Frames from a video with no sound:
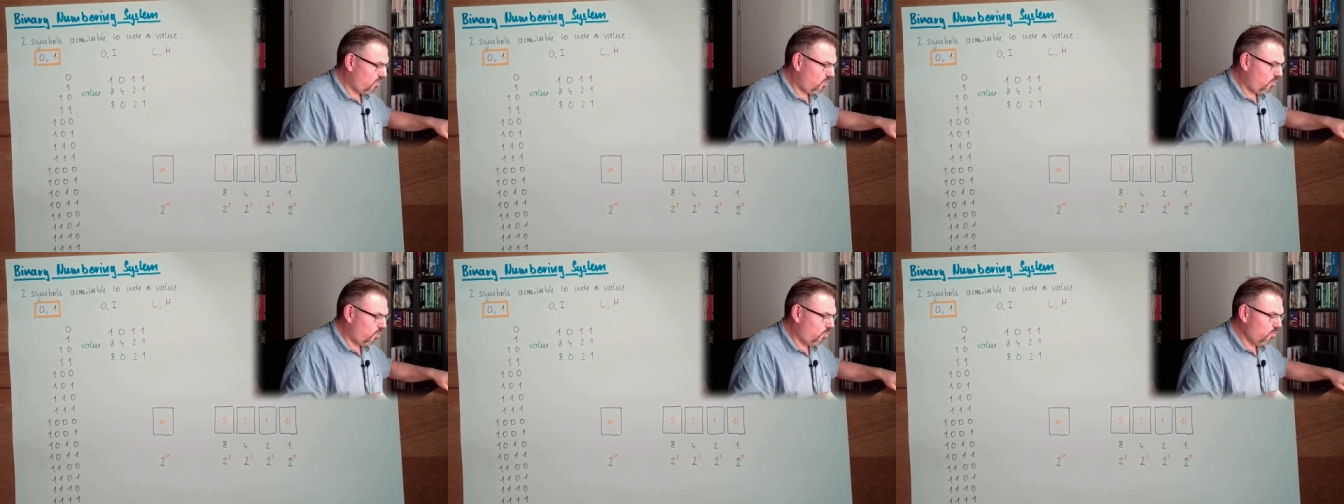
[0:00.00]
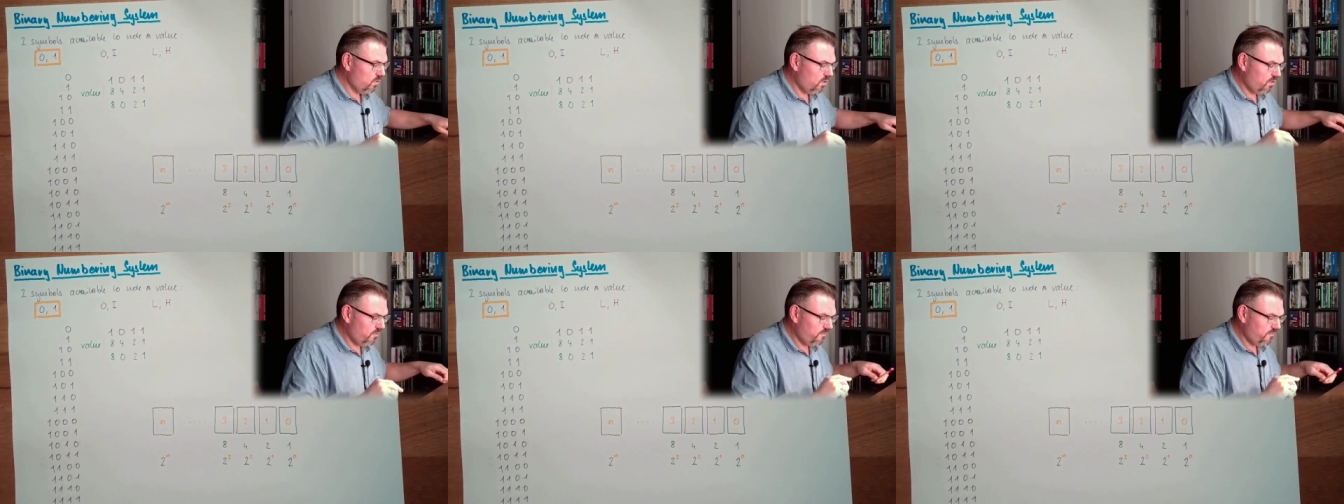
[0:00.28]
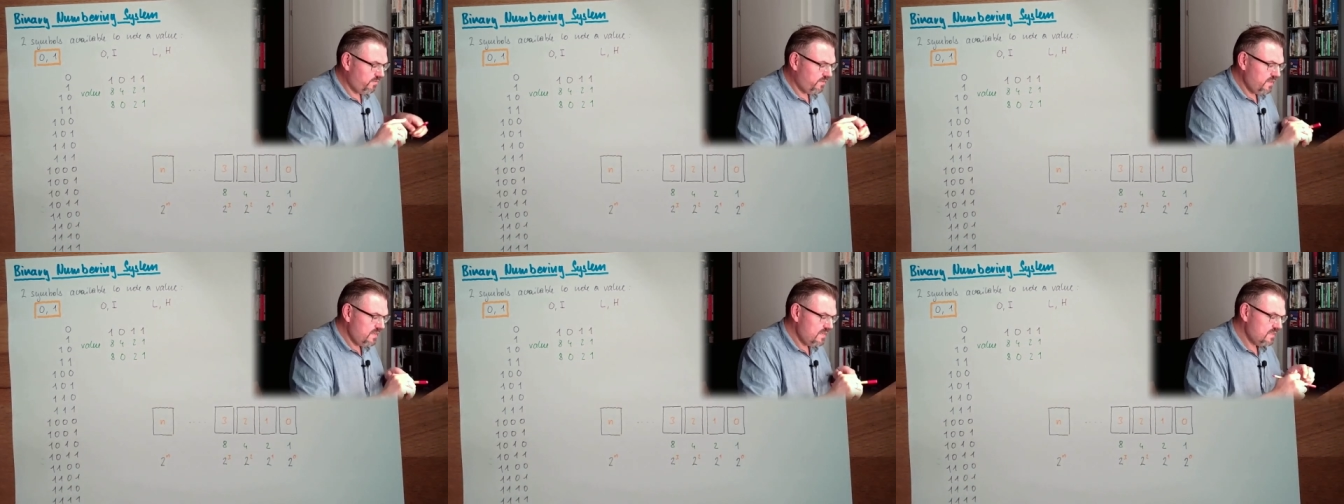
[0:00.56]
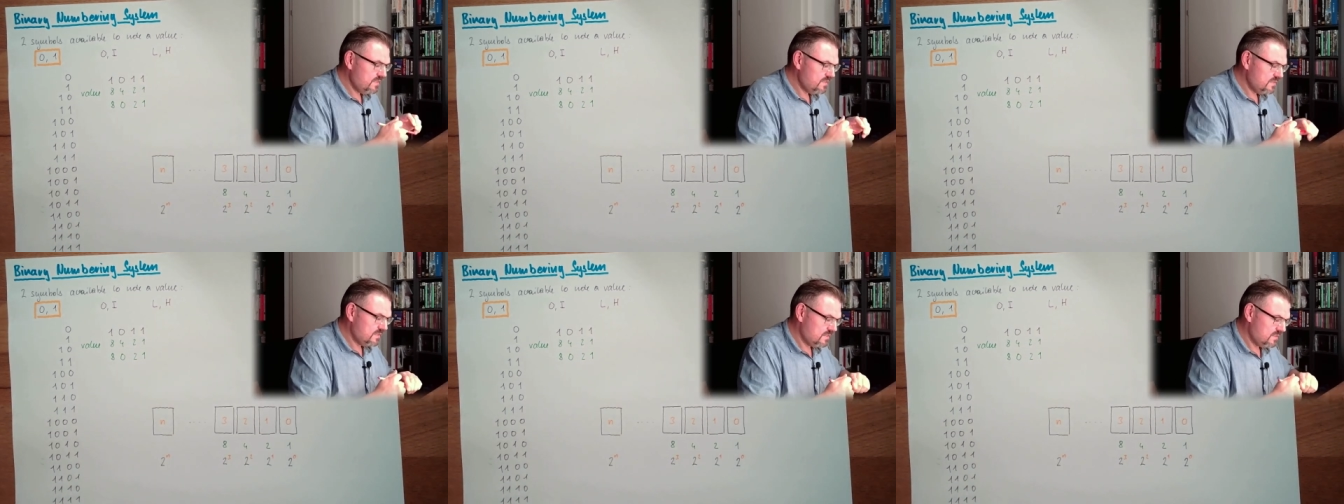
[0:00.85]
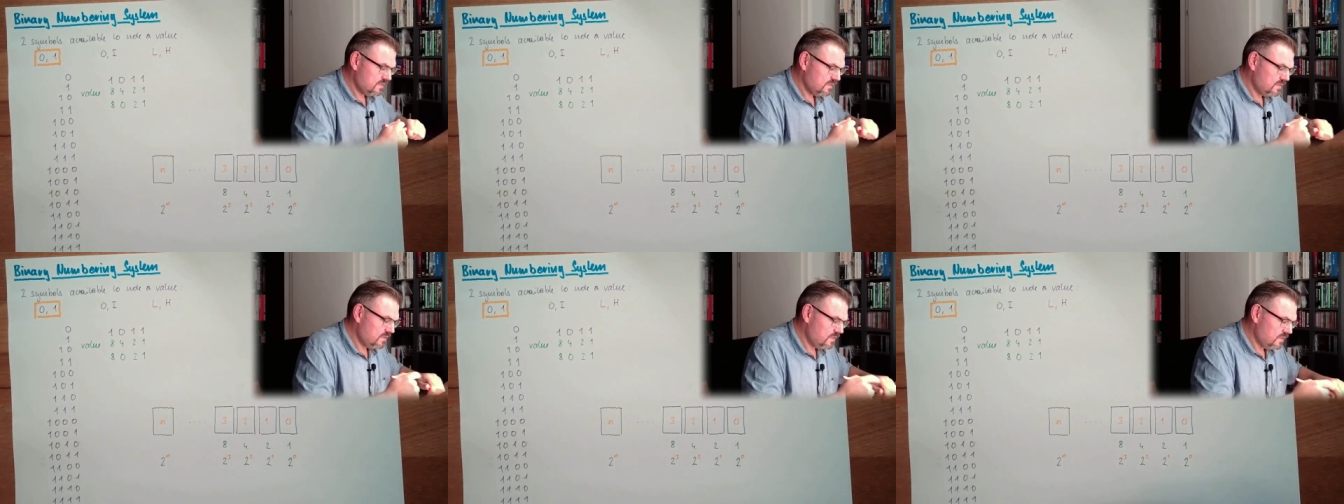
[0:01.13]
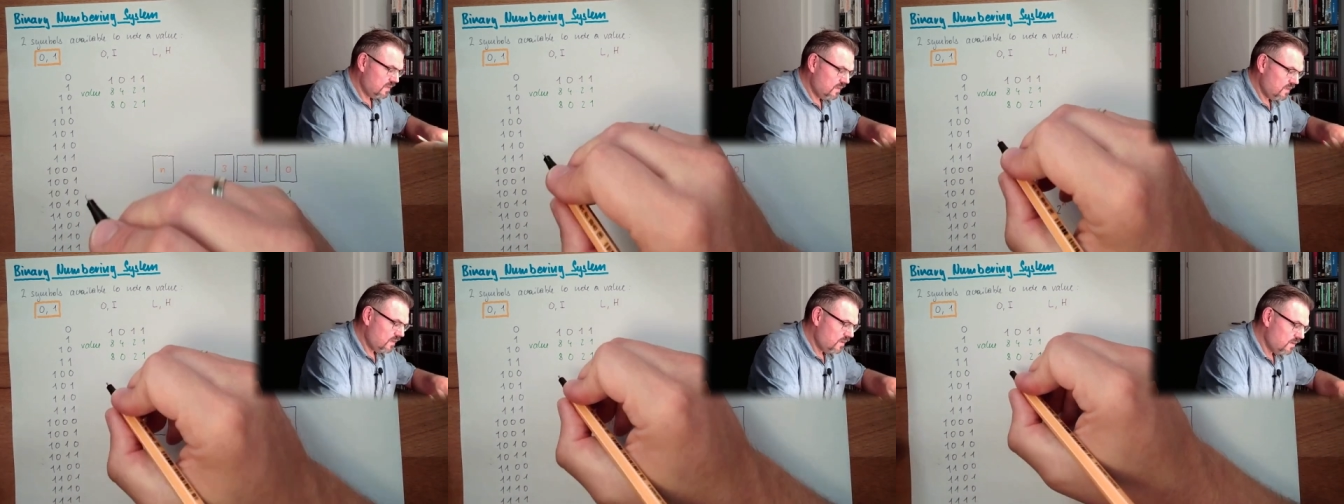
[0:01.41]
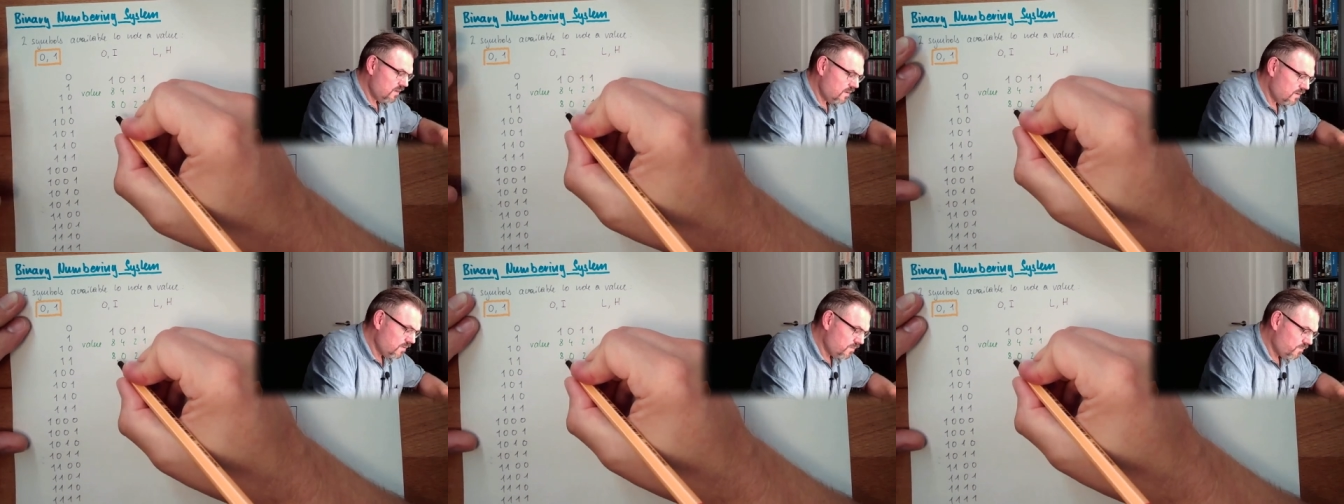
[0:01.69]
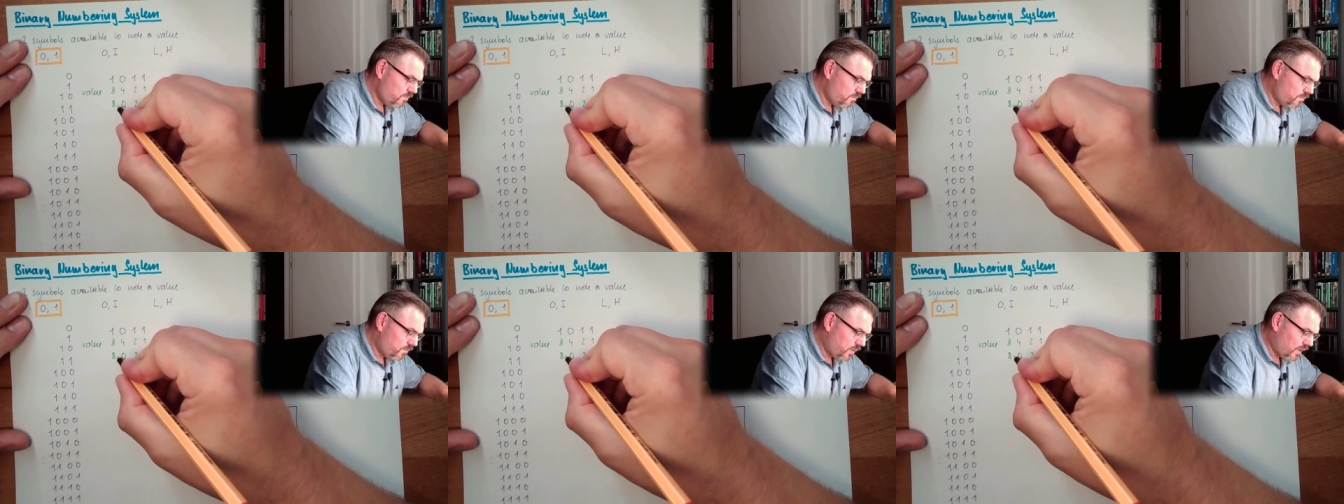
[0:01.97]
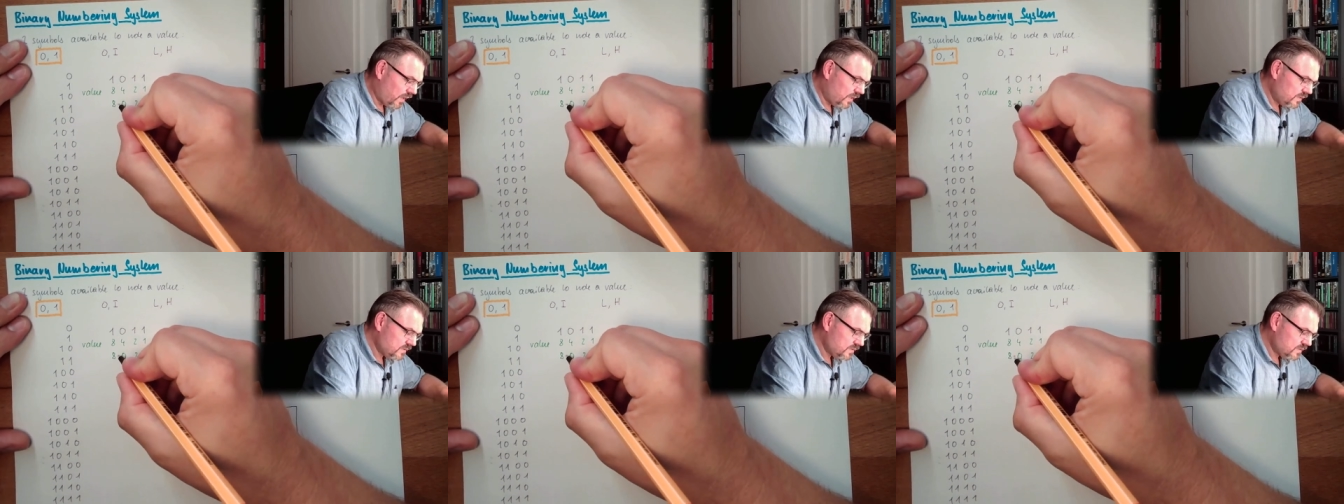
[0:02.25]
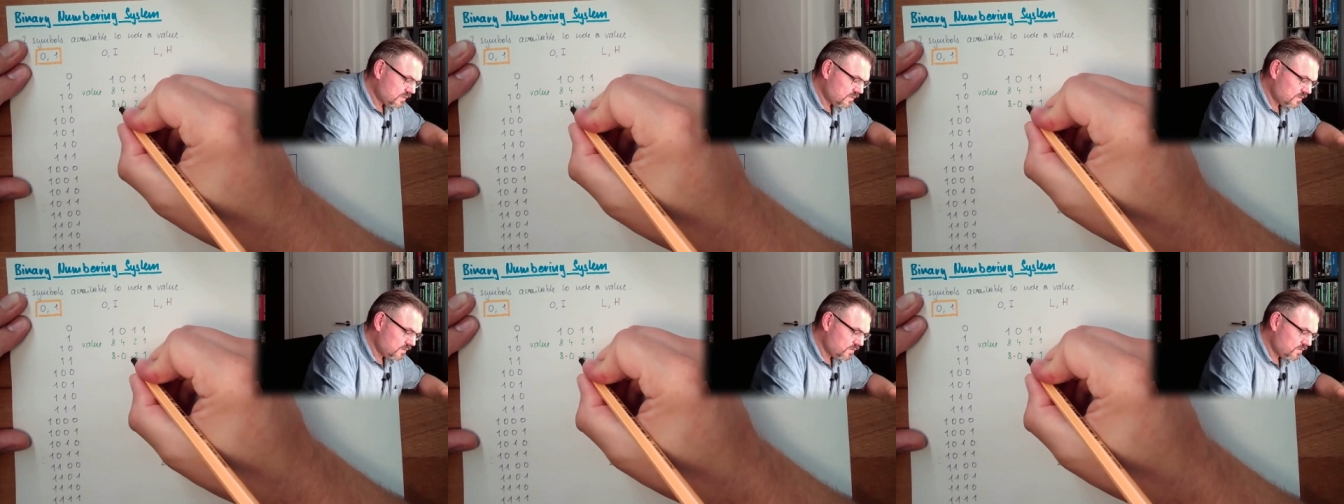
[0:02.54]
all of these, eh? plus,